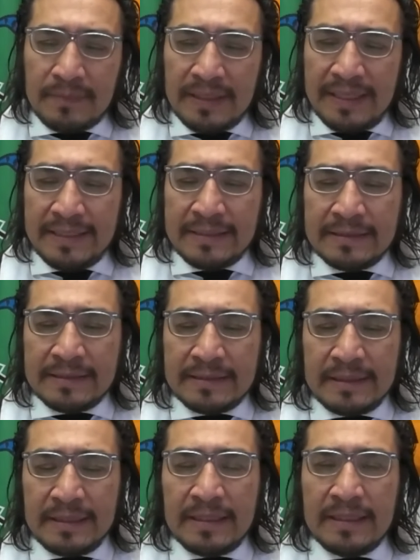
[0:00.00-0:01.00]
and
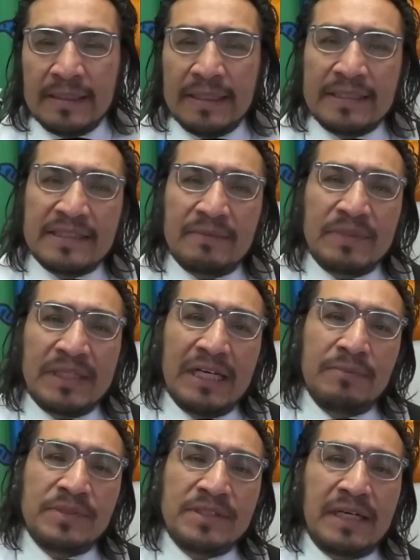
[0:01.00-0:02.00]

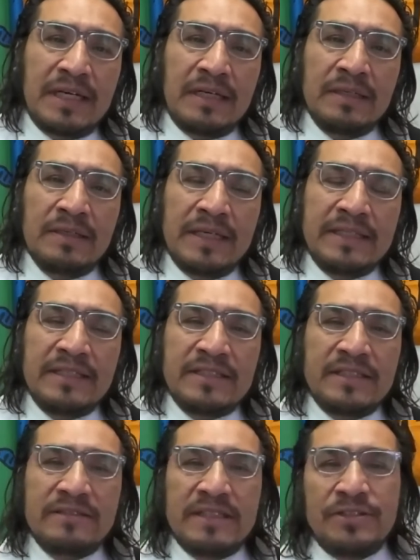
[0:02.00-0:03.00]
sometimes
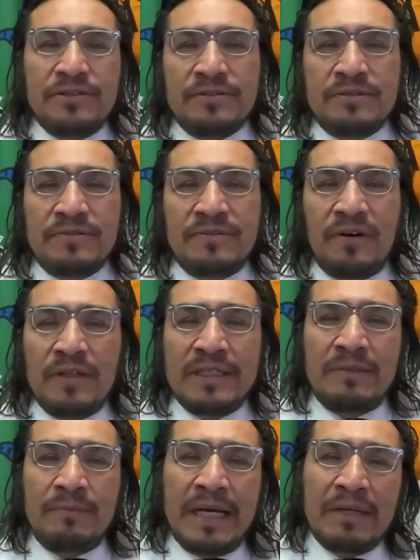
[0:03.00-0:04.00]
Indigenous issues fall in
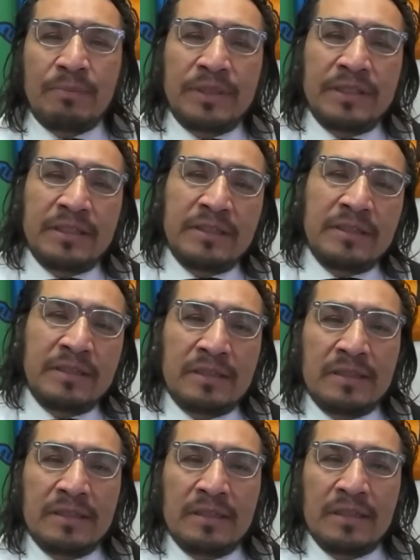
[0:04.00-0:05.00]
the back burner
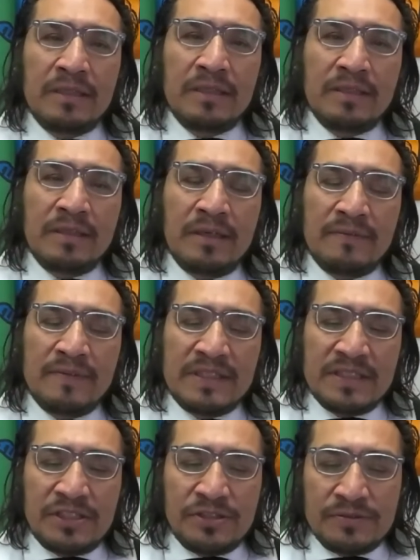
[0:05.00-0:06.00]
of these
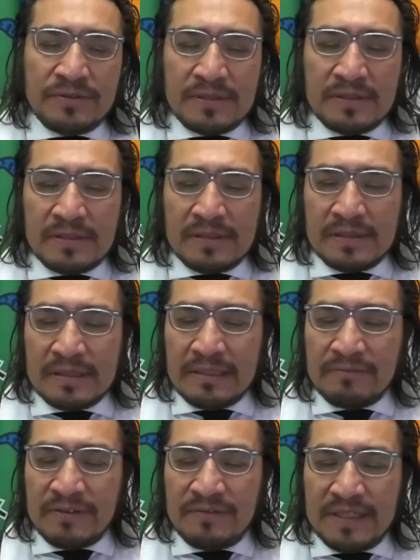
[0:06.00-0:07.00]
issues that
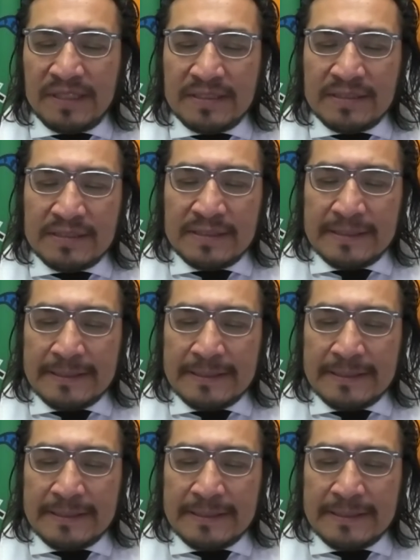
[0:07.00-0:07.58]
we face.